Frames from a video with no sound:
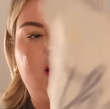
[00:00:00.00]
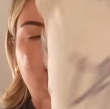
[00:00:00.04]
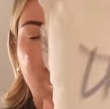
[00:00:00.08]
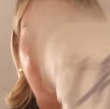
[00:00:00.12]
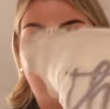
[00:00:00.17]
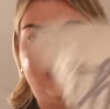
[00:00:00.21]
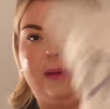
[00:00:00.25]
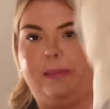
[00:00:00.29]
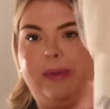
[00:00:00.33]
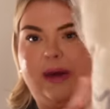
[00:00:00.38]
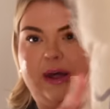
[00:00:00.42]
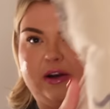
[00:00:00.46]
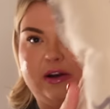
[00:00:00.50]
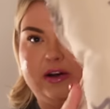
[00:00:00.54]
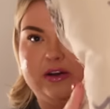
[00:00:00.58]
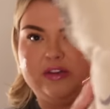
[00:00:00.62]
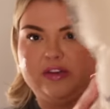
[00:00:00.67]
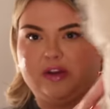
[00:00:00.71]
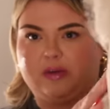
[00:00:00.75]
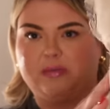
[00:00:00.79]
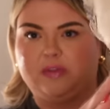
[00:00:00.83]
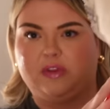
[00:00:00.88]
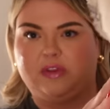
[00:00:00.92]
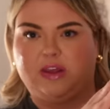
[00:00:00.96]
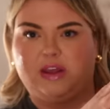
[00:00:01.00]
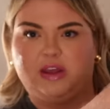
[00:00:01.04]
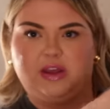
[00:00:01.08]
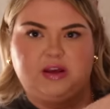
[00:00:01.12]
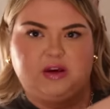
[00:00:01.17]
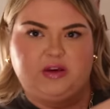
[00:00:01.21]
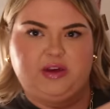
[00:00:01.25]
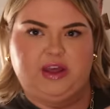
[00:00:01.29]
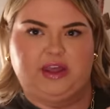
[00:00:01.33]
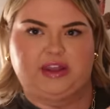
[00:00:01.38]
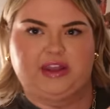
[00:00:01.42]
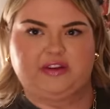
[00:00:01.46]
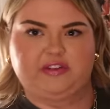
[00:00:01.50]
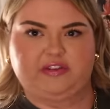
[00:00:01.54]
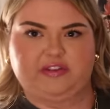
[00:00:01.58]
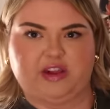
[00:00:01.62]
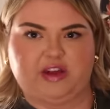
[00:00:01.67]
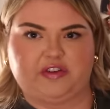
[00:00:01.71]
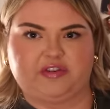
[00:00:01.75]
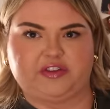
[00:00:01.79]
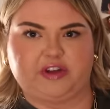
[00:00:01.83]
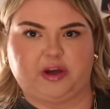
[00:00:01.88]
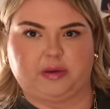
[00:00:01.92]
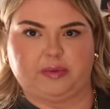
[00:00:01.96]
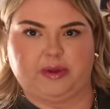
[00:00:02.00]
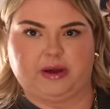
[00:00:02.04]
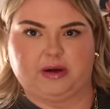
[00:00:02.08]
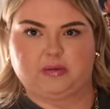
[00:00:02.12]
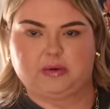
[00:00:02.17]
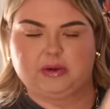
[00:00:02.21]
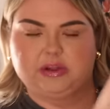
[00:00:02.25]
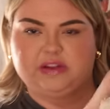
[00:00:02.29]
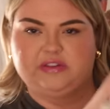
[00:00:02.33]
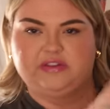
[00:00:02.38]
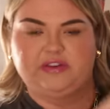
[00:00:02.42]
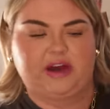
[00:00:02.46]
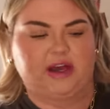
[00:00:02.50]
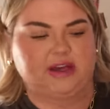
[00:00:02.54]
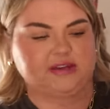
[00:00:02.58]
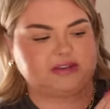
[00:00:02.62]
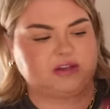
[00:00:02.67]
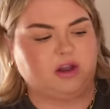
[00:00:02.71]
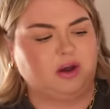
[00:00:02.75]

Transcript: my bed or something. Oh yeah, that fluffed up like really fast.